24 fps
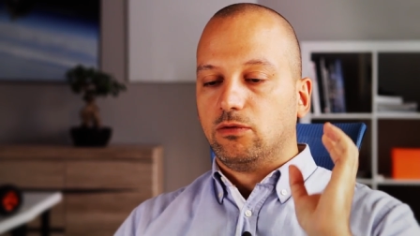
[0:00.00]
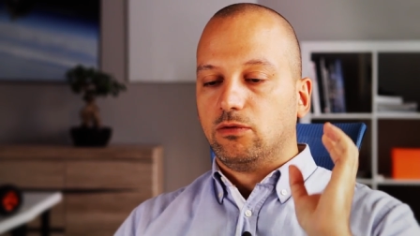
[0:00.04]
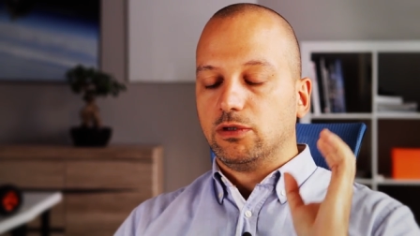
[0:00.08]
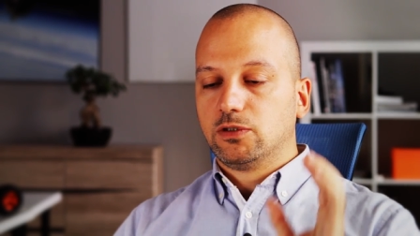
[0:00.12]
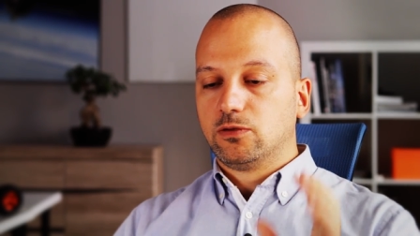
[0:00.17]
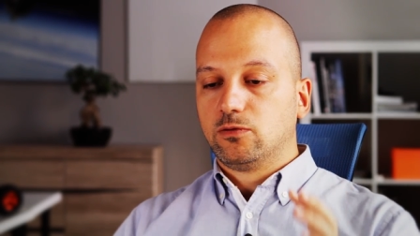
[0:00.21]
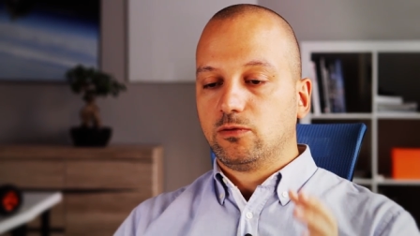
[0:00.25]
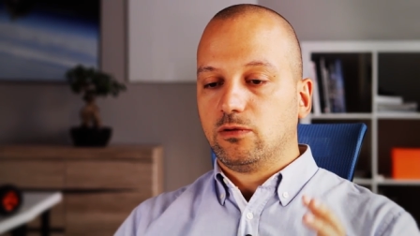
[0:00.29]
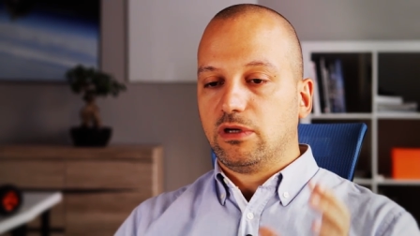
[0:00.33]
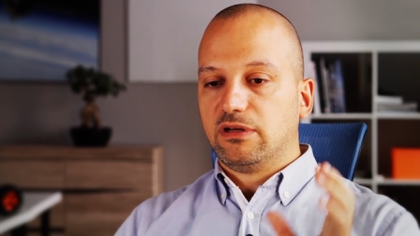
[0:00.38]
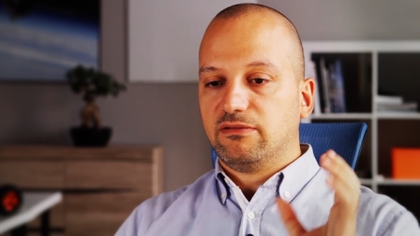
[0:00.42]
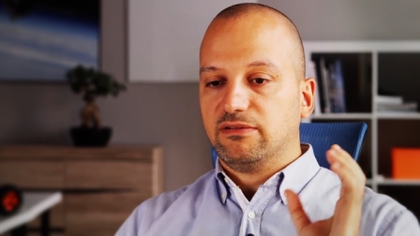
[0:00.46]

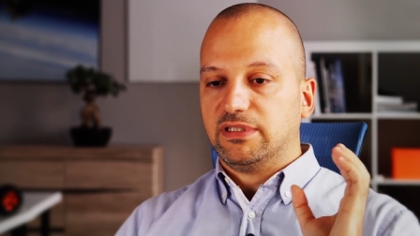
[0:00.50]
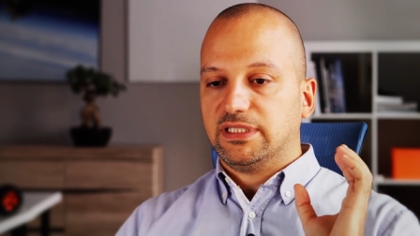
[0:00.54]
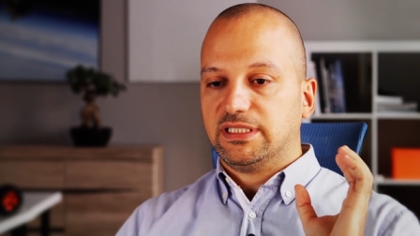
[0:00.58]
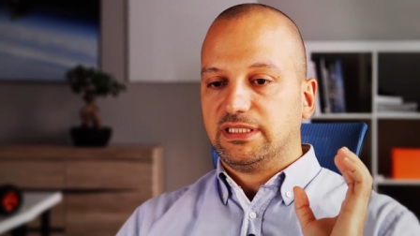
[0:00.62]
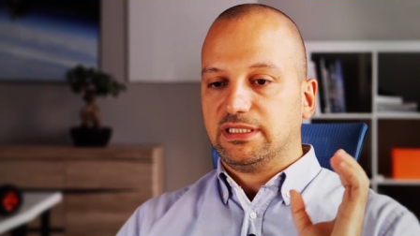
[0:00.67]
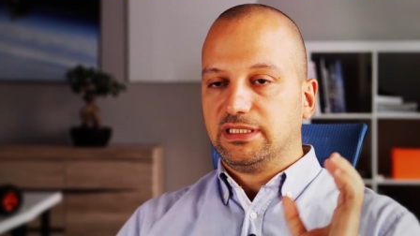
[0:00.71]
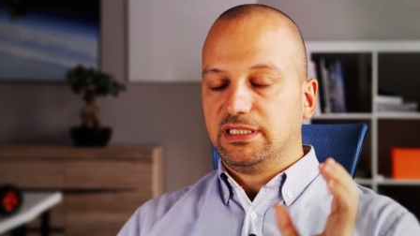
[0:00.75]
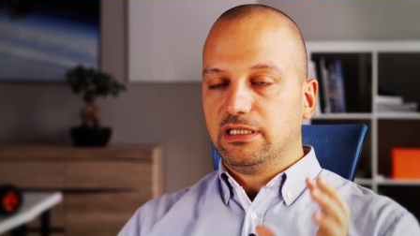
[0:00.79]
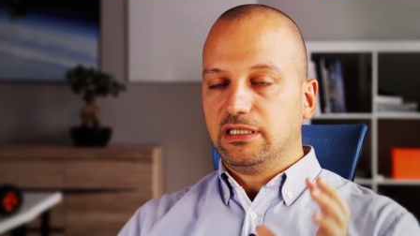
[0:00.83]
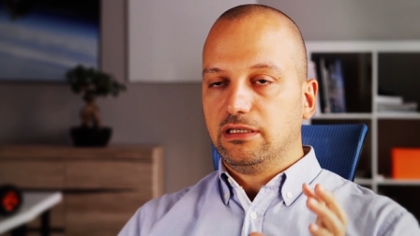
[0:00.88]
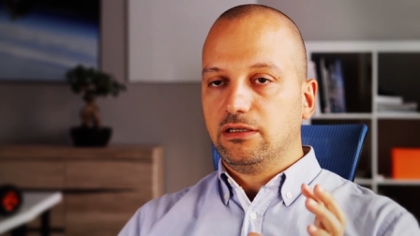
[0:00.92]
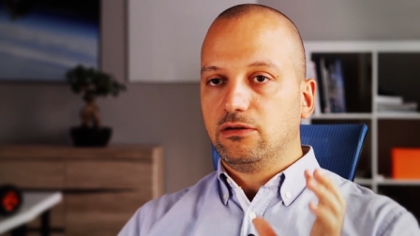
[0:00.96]
was to have a
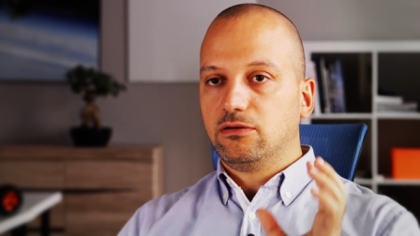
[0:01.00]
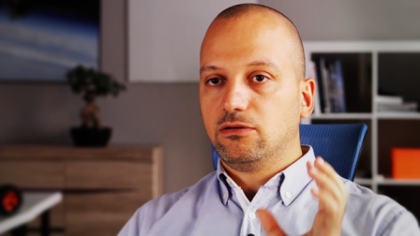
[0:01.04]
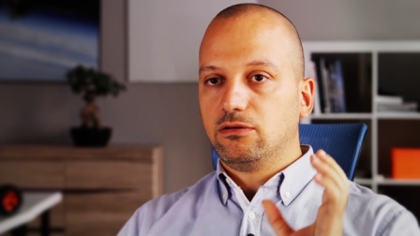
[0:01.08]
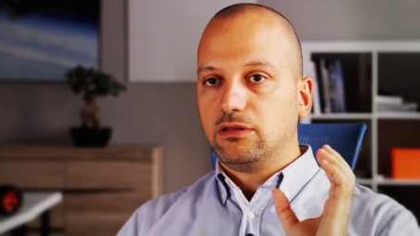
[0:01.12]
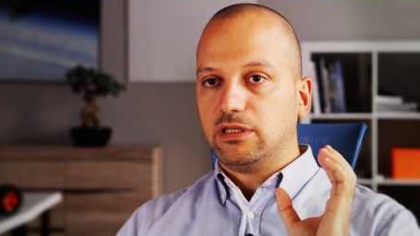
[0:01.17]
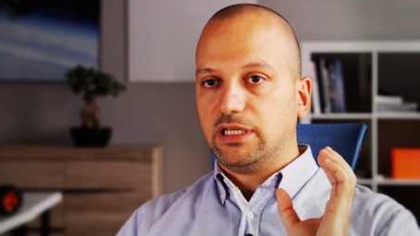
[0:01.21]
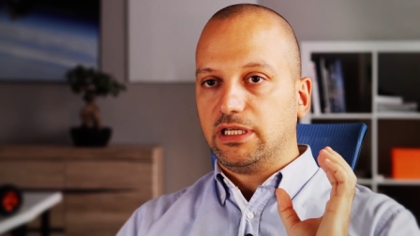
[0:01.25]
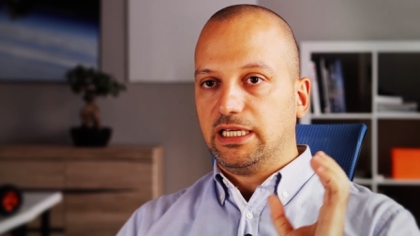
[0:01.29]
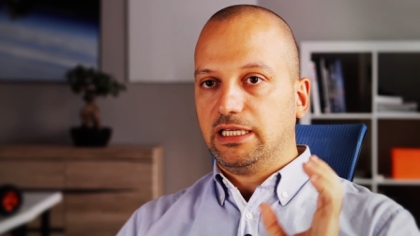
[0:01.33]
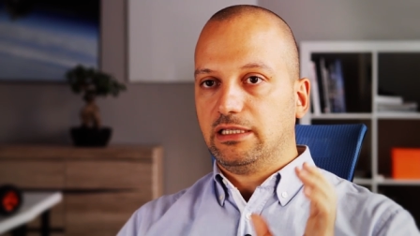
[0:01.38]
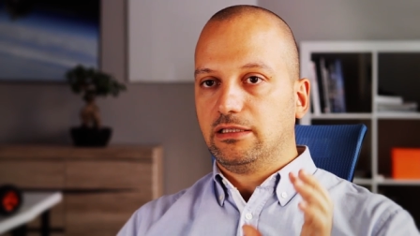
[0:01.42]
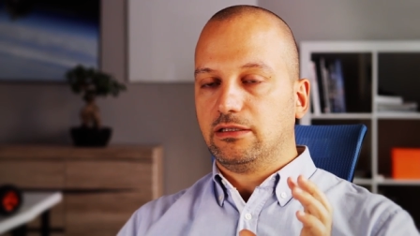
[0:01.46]

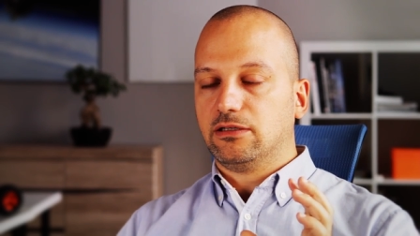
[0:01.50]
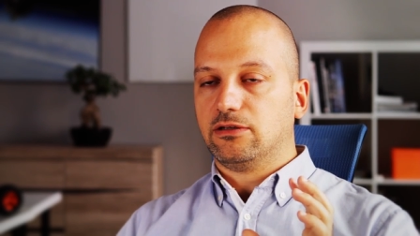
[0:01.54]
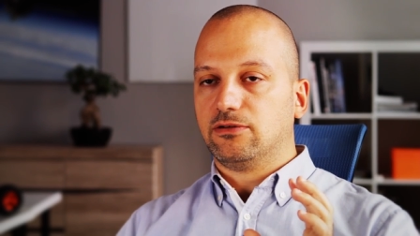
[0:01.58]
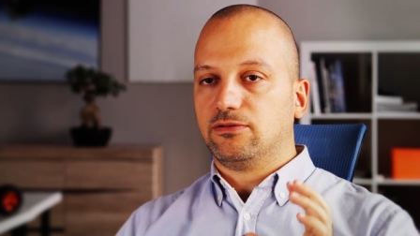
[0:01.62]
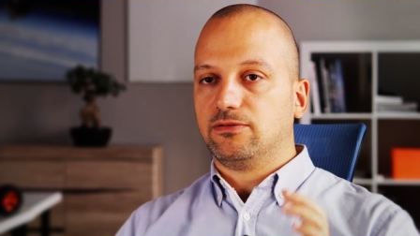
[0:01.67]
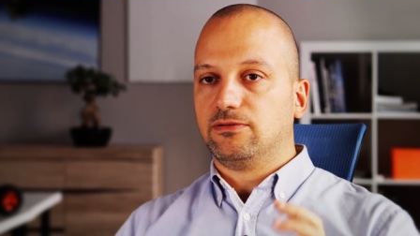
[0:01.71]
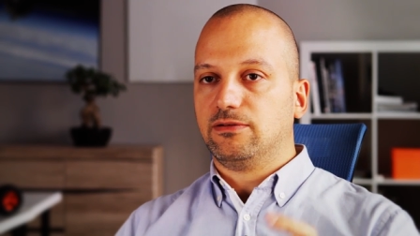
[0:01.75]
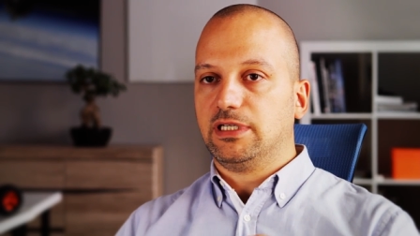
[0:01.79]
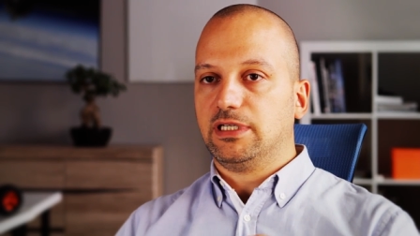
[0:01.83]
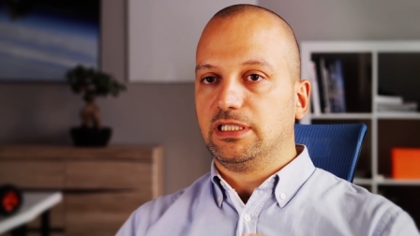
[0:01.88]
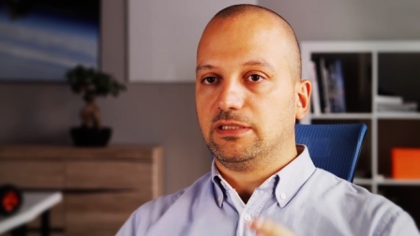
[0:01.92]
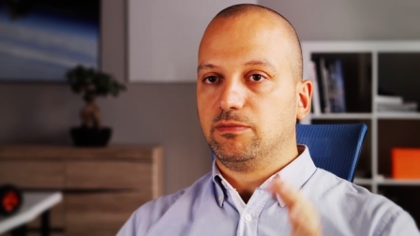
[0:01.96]
single
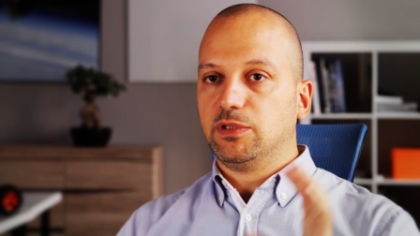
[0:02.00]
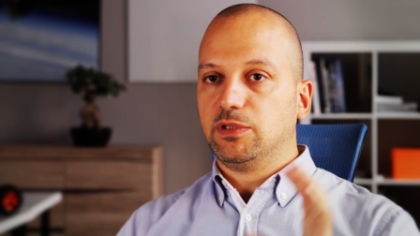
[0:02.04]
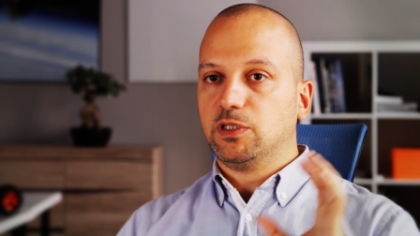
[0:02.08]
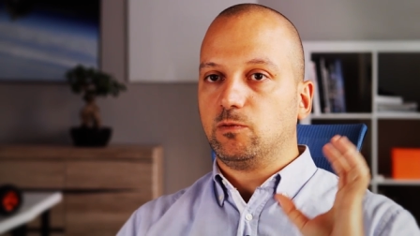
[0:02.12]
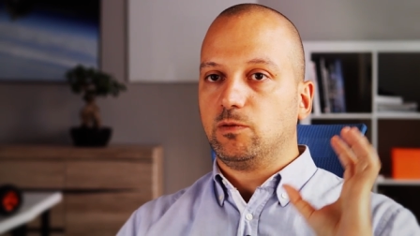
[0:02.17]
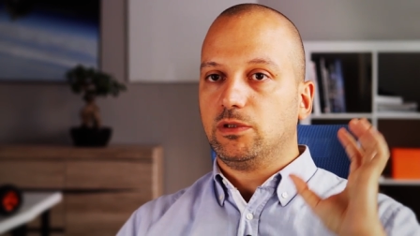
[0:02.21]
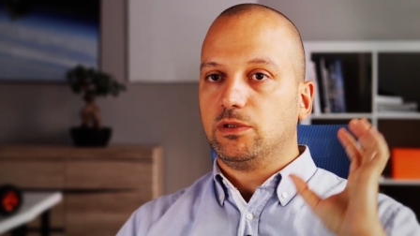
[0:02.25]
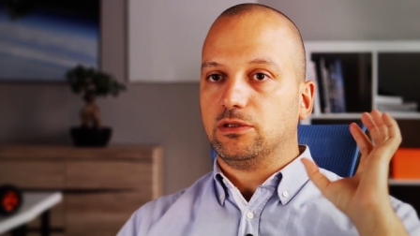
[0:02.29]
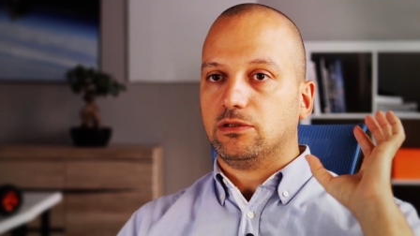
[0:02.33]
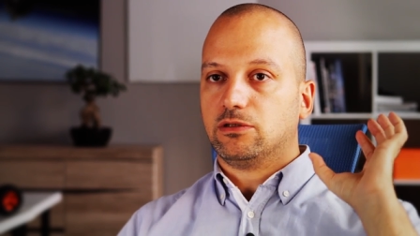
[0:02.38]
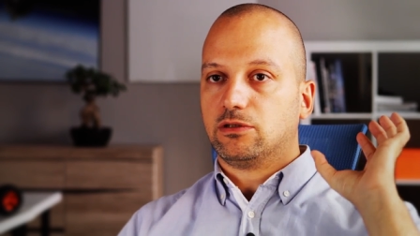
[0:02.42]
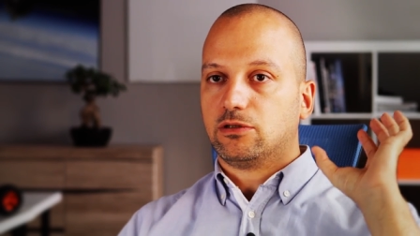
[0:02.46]
interface
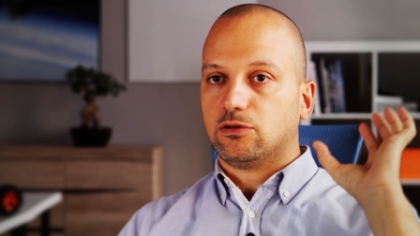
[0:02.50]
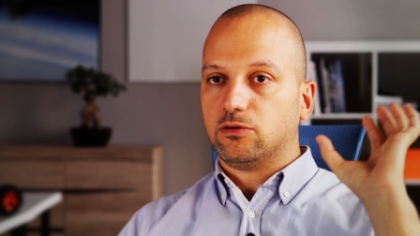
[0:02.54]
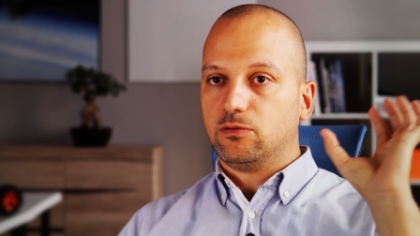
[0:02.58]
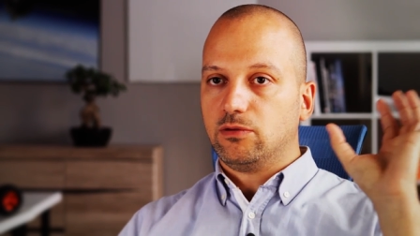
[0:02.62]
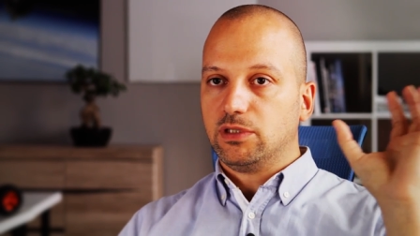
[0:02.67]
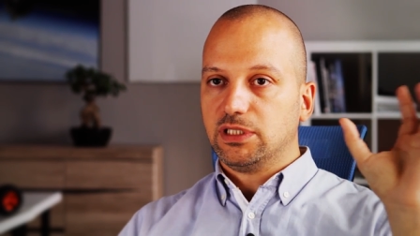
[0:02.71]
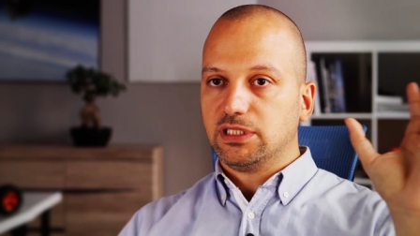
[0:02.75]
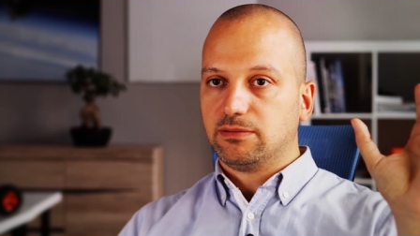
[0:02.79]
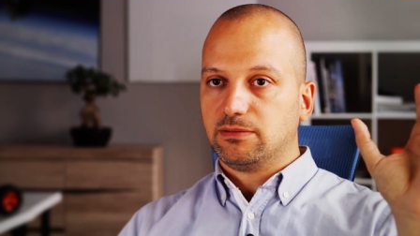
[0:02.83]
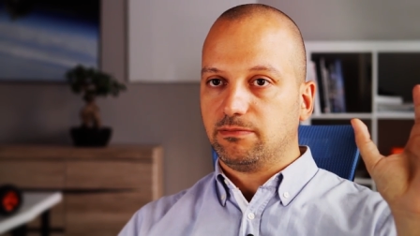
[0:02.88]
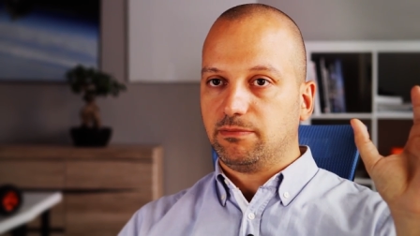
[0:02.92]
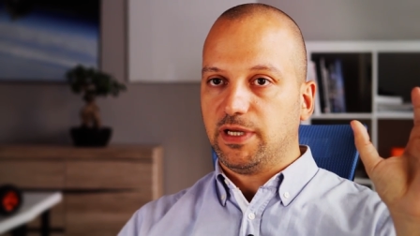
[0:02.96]
between the
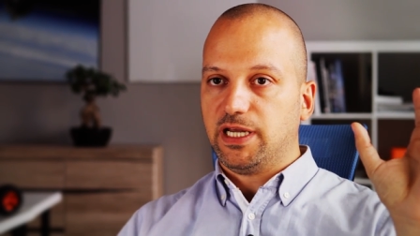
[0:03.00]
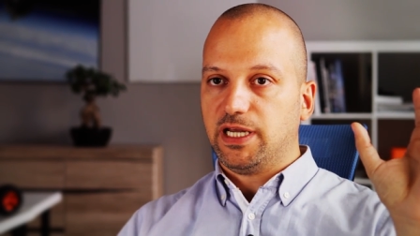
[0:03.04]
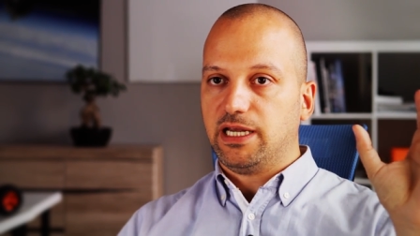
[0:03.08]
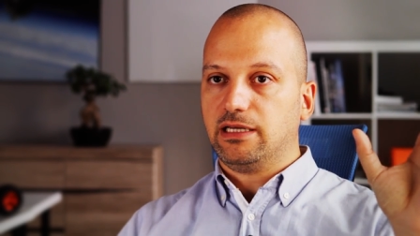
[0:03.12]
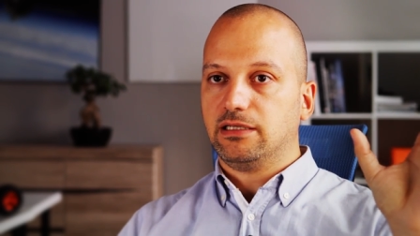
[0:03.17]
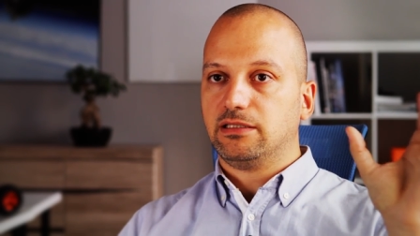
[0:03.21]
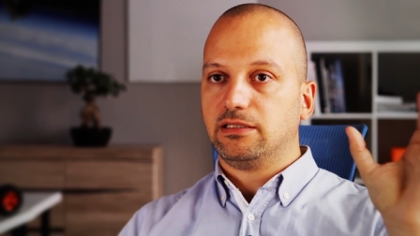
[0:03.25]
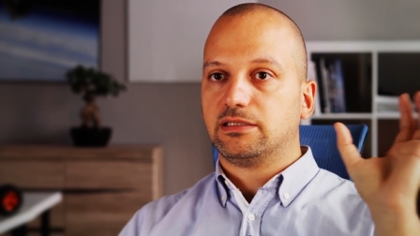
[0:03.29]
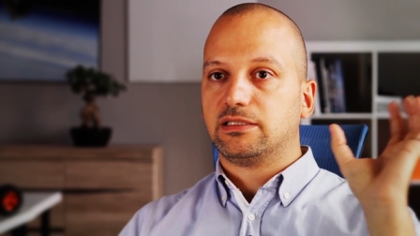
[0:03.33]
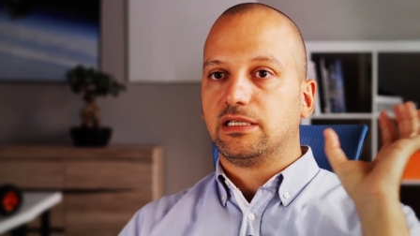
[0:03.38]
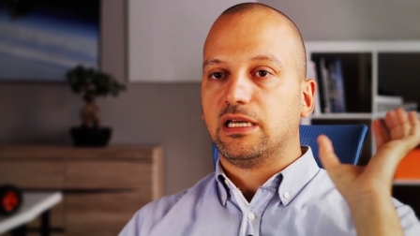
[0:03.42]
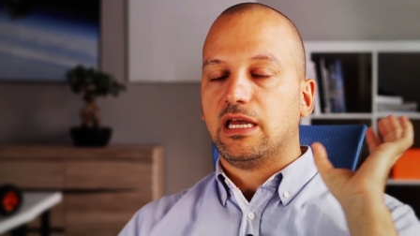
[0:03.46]
crew in
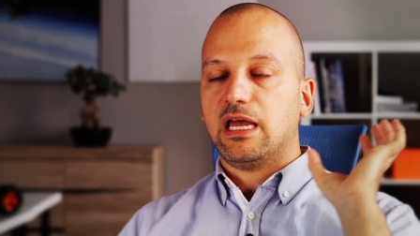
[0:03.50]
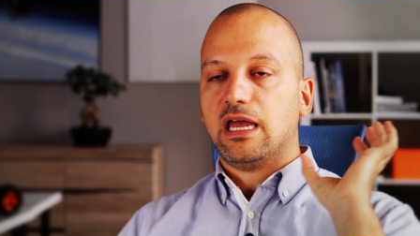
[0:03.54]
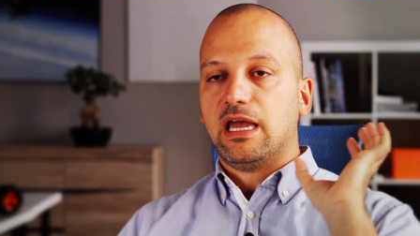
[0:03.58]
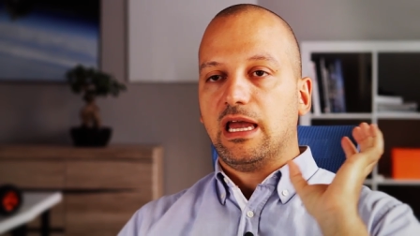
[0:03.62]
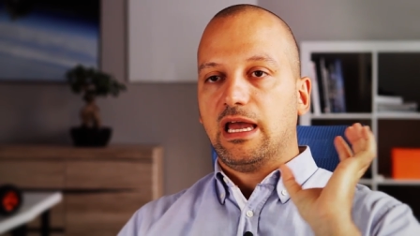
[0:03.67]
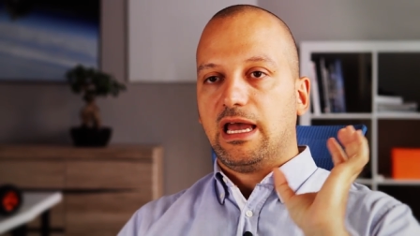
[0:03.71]
space